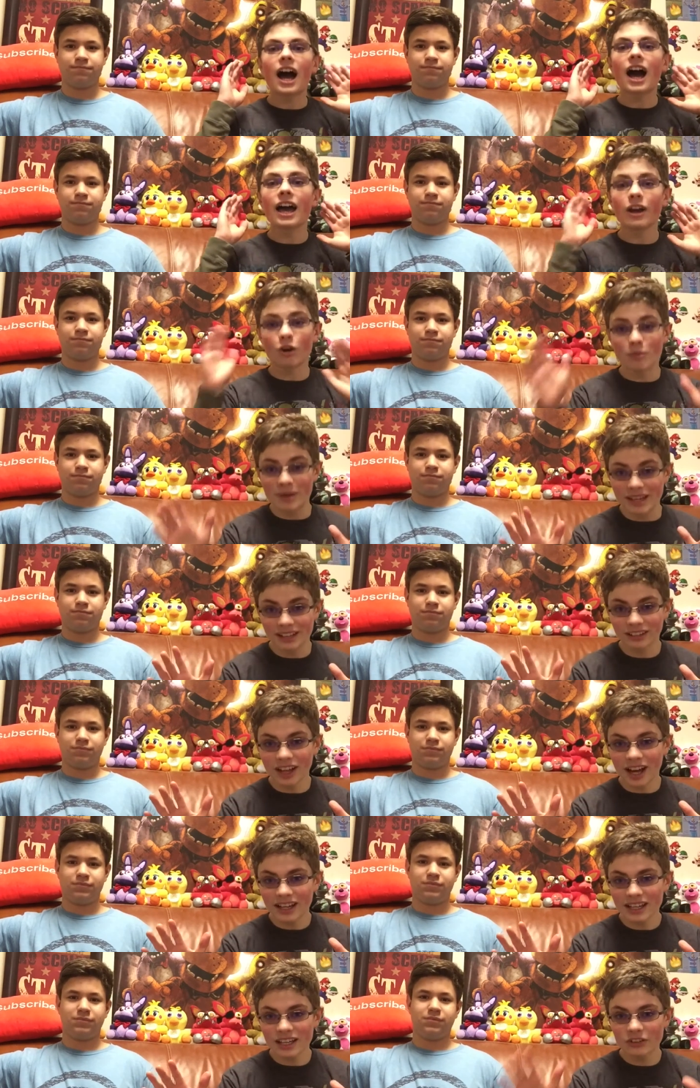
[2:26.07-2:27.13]
Speaker 1: it'll be a
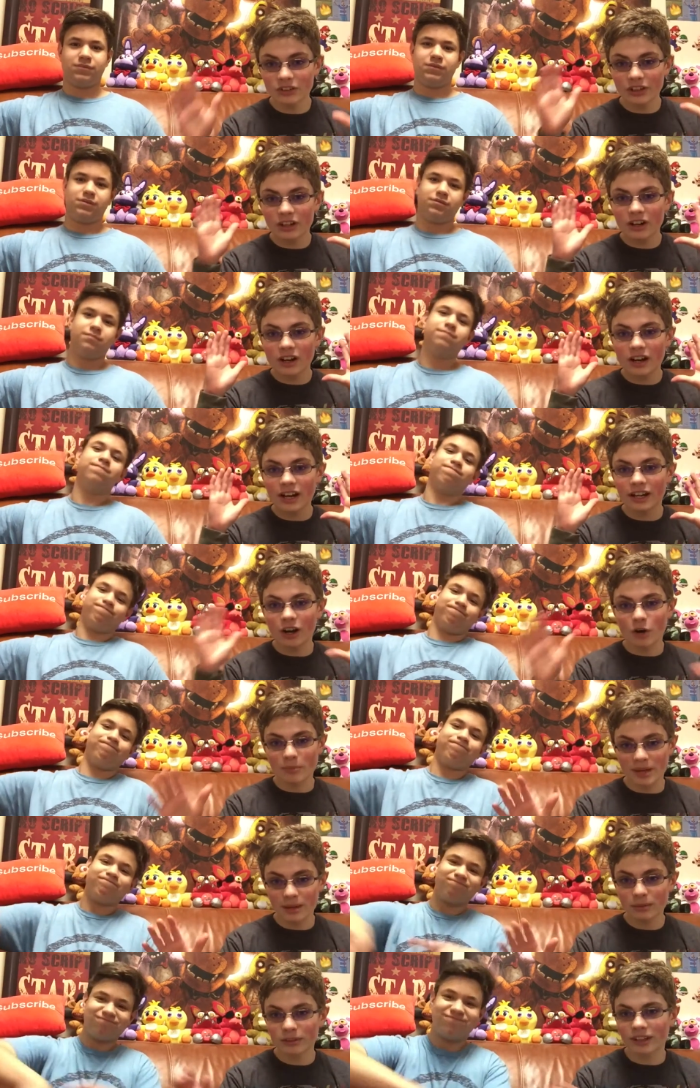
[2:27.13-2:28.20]
lot easier and I'll be
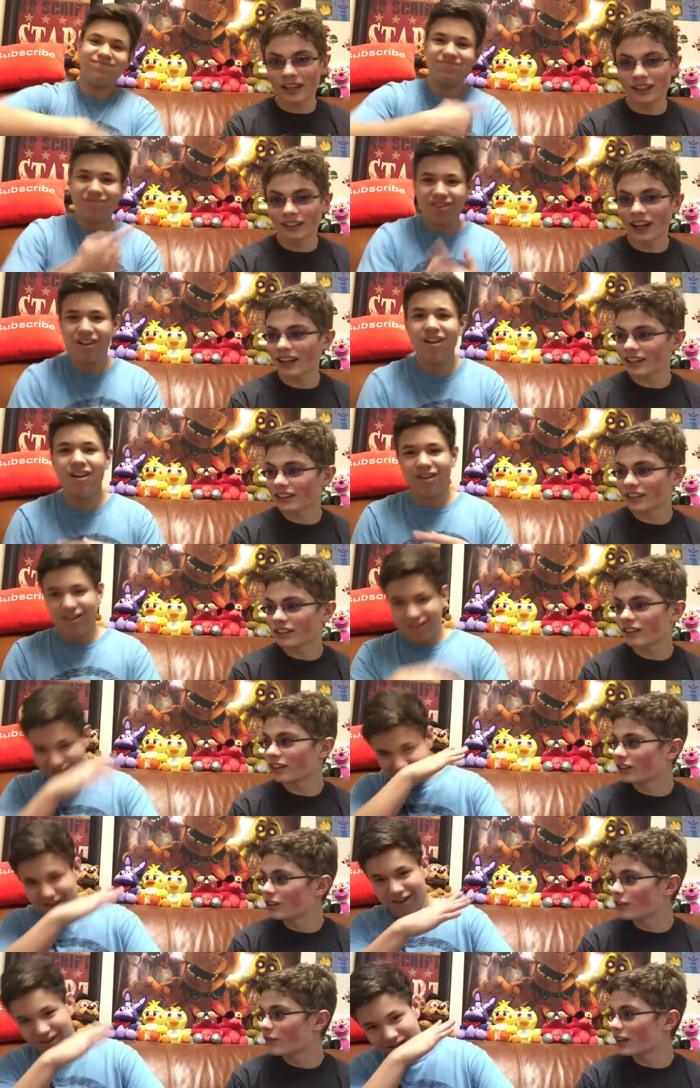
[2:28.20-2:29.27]
able to get a lot of good
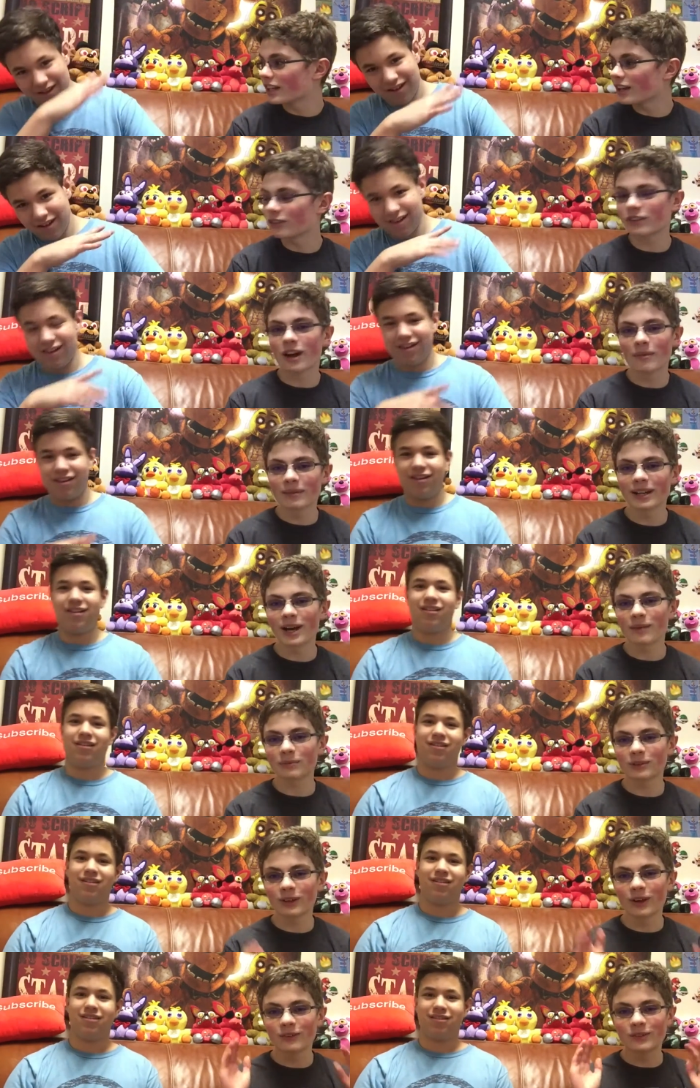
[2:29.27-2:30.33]
new videos coming up.
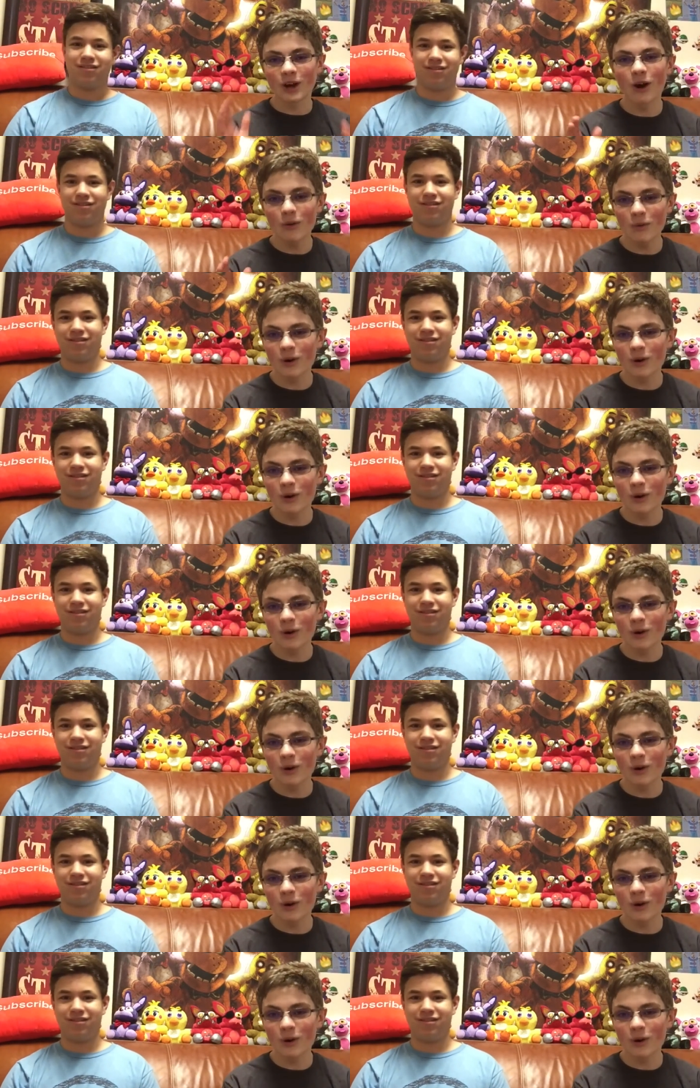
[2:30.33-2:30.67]
So don't